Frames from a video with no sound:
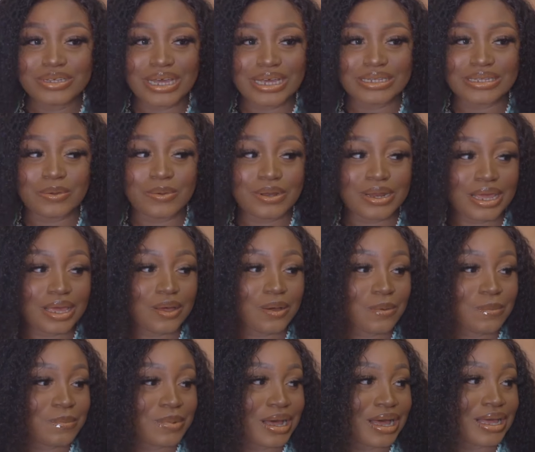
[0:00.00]
you guys that when I
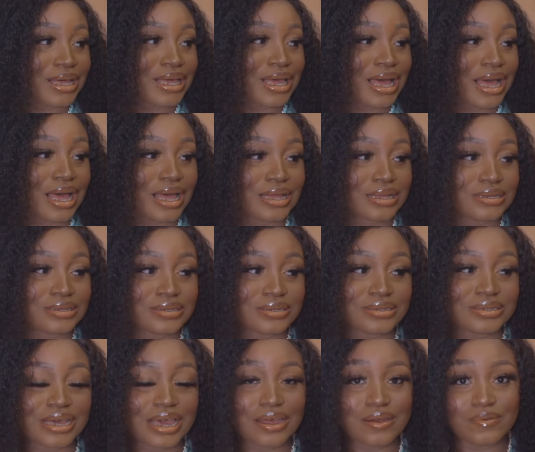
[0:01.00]
come back
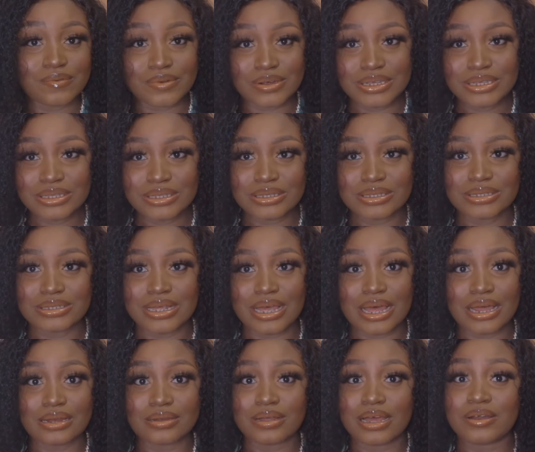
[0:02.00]
and I rest
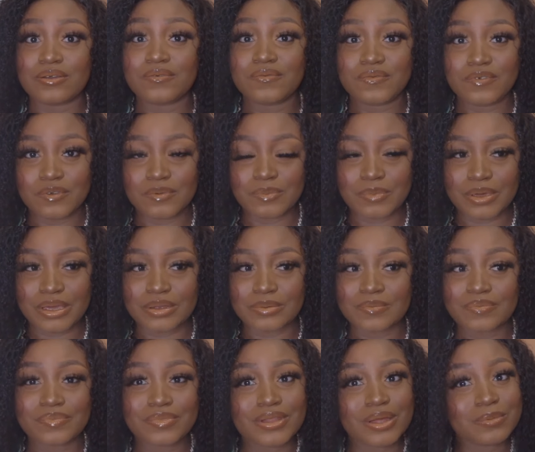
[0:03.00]
and I don't feel
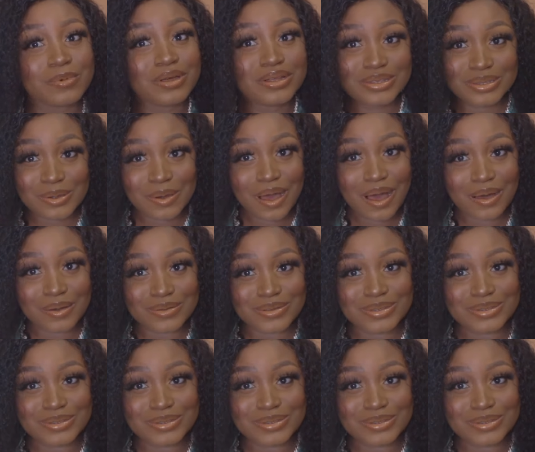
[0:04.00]
pain, I'm going to go out.